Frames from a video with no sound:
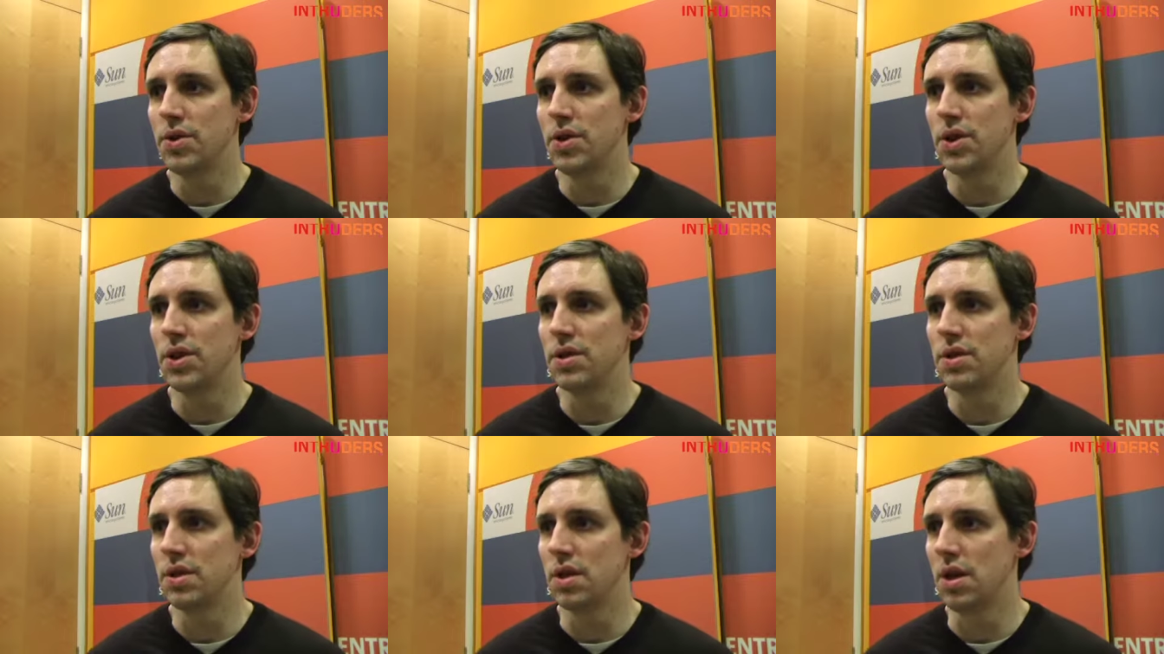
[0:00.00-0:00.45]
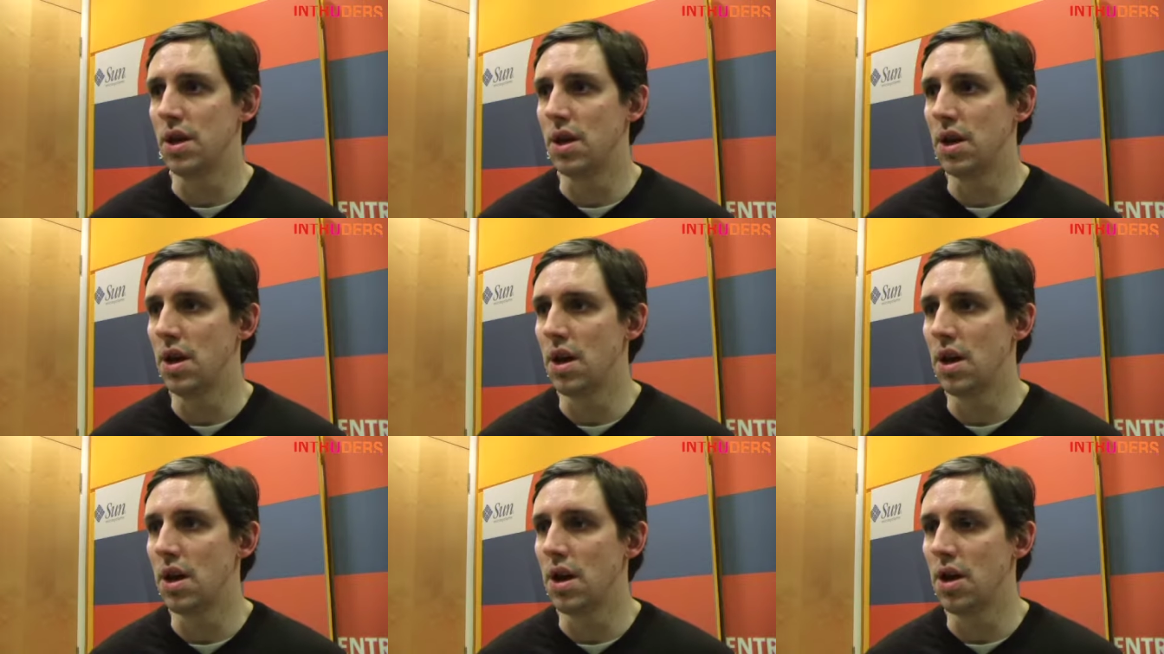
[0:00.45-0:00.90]
which is
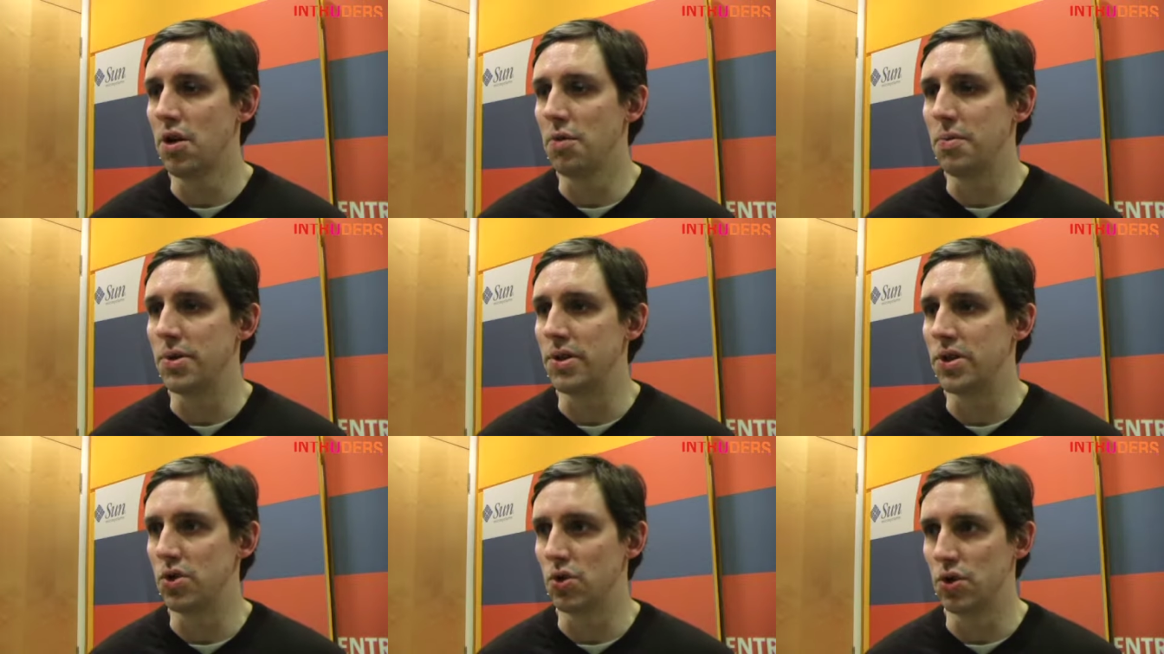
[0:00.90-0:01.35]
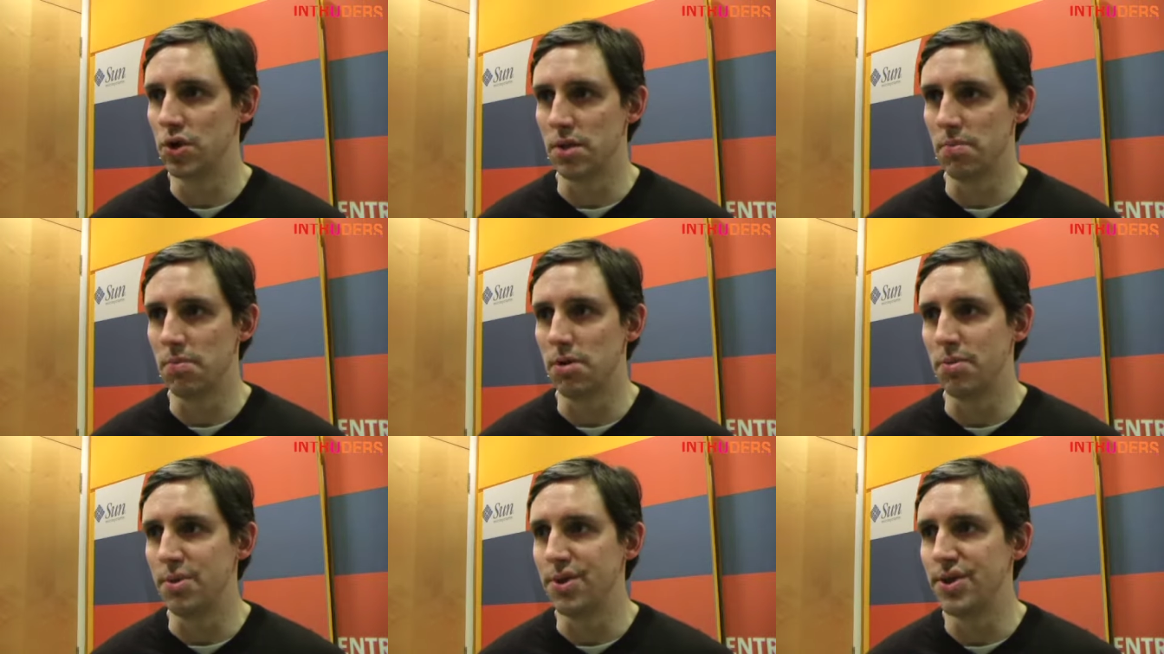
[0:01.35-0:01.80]
the open source
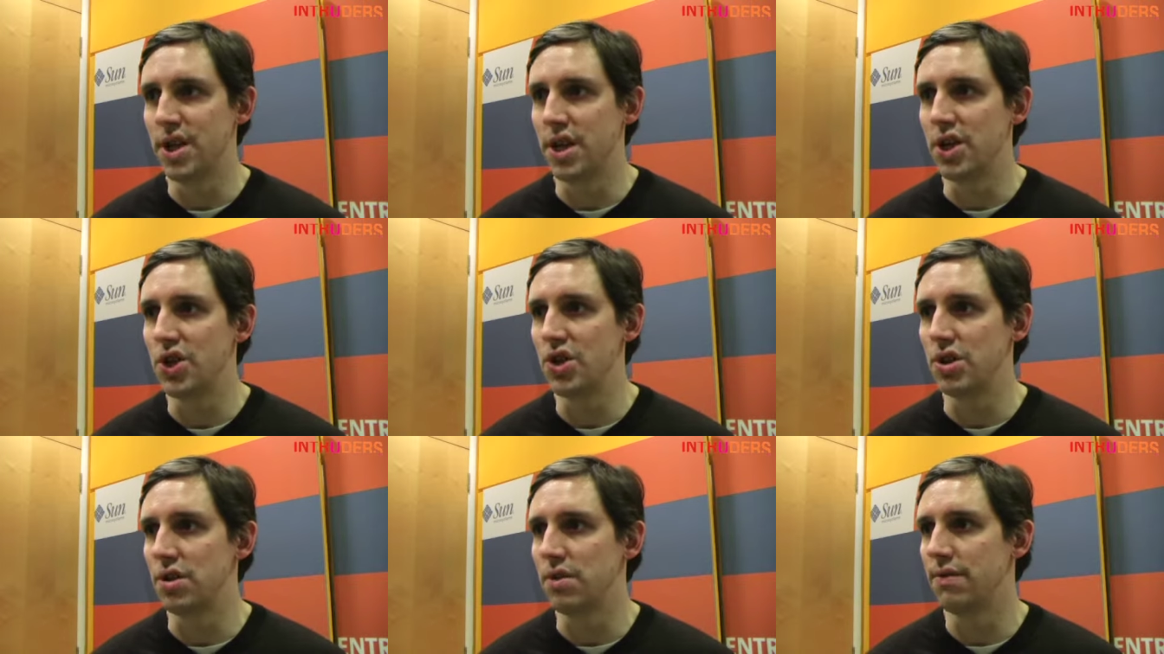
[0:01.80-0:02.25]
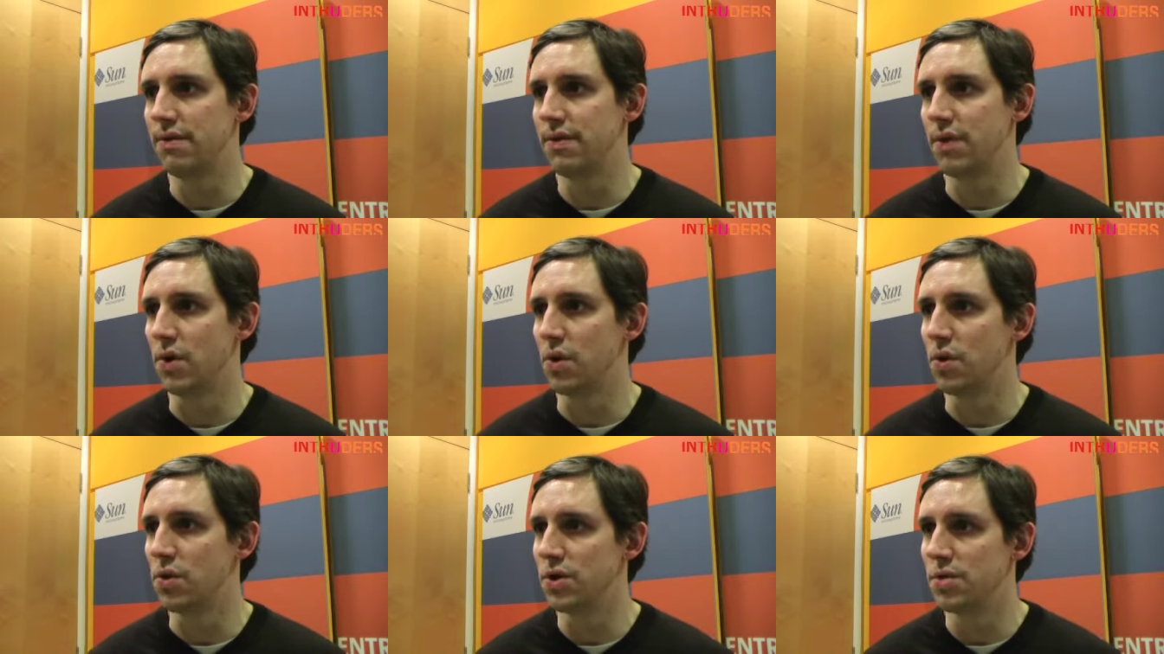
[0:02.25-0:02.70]
implementation of
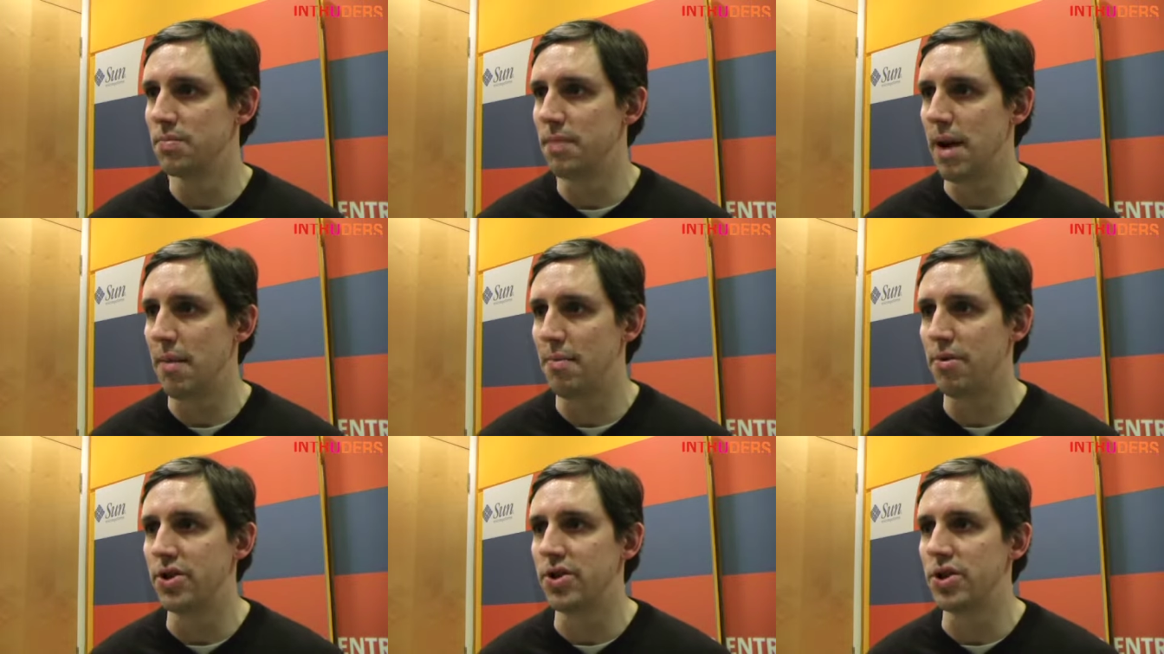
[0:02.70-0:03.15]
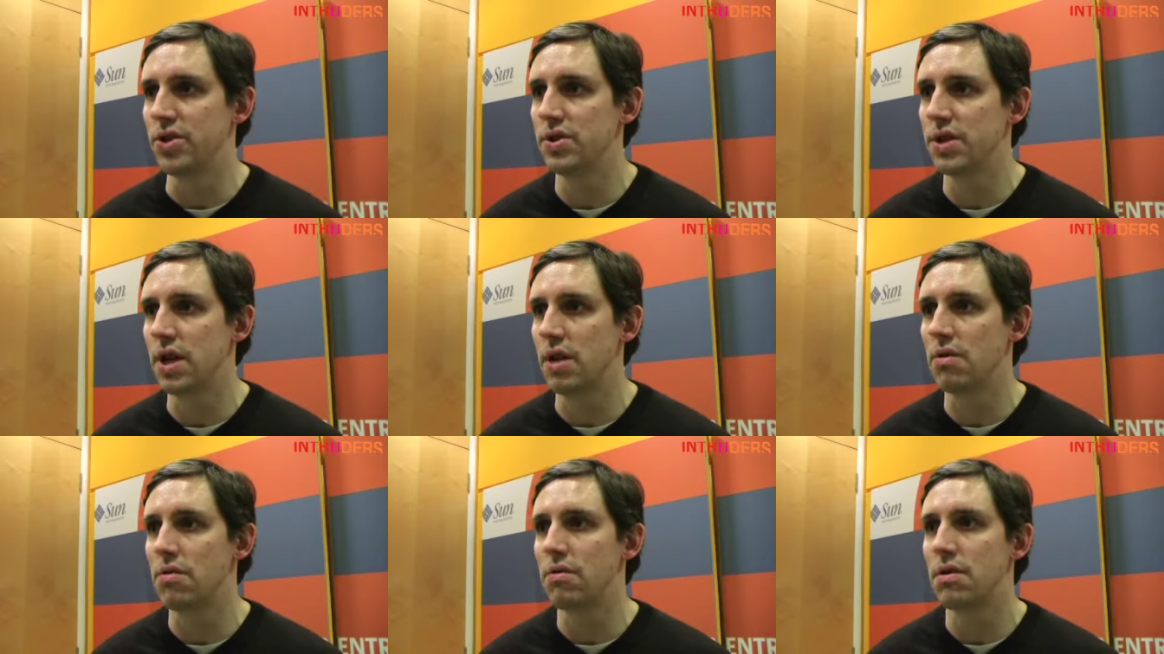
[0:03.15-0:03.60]
Google's MapReduce
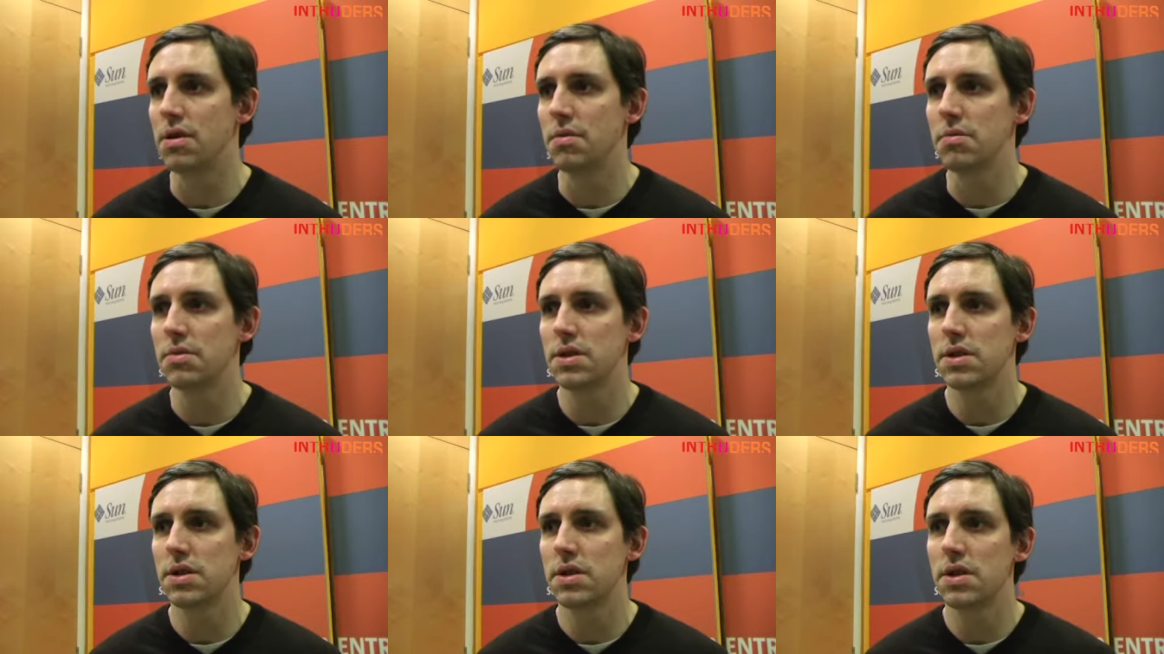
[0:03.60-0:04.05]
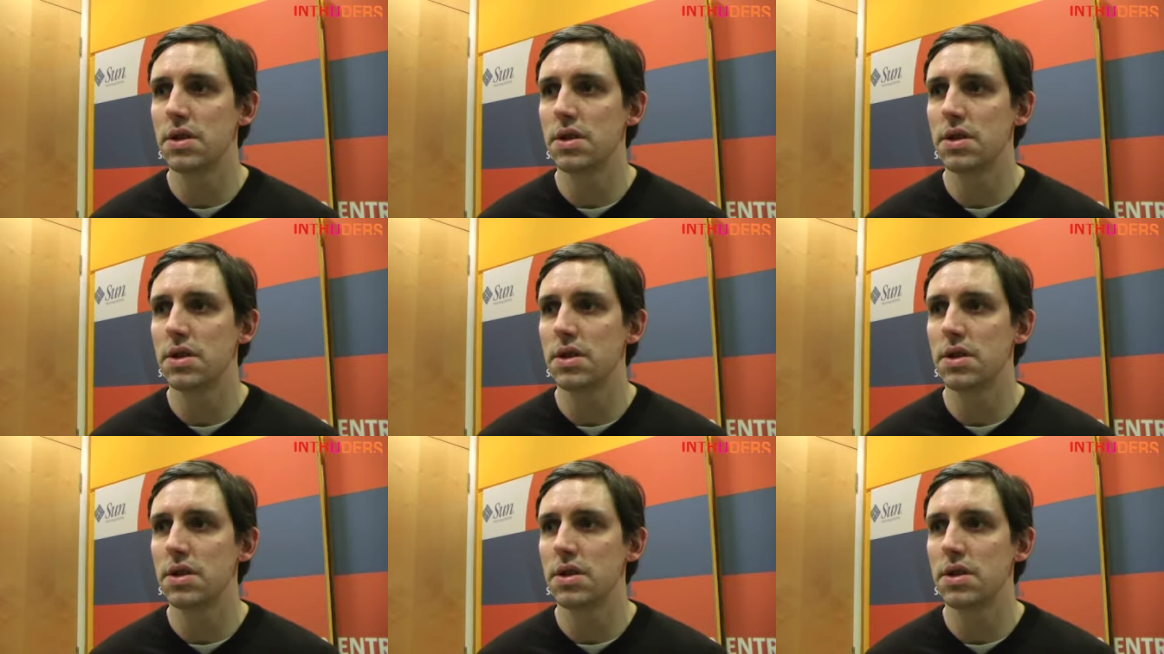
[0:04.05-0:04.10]
algorithms.